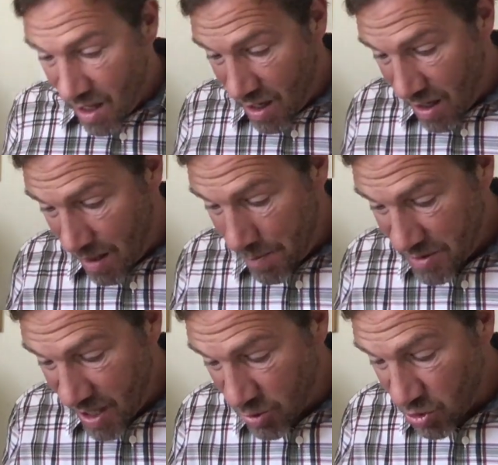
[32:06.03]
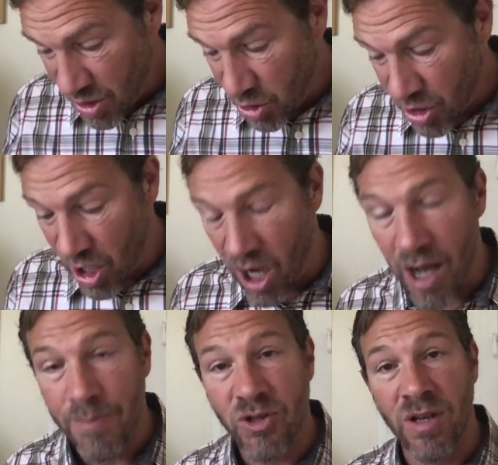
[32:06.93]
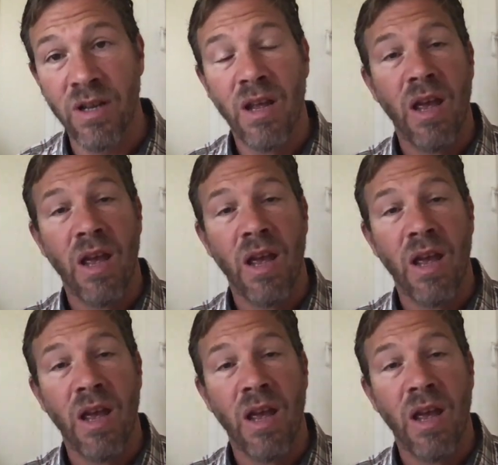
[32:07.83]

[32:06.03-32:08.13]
a potentially good option.